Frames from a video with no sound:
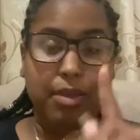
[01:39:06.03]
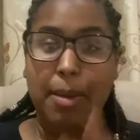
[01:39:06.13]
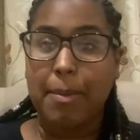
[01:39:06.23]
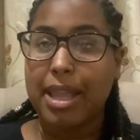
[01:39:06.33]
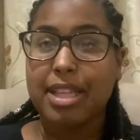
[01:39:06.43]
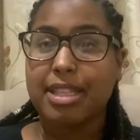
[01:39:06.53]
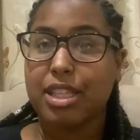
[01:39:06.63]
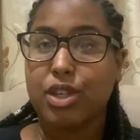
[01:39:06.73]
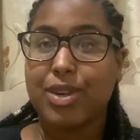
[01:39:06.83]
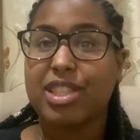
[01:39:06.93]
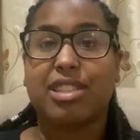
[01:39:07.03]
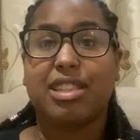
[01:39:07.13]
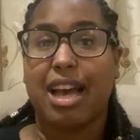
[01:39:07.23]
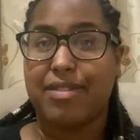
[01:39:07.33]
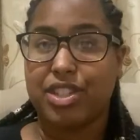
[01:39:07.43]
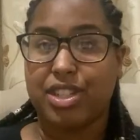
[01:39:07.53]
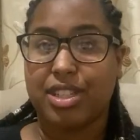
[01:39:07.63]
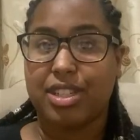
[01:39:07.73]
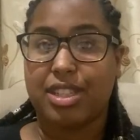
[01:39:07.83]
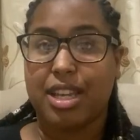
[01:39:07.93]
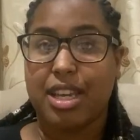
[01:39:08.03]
Mothers in the U.S. are savages.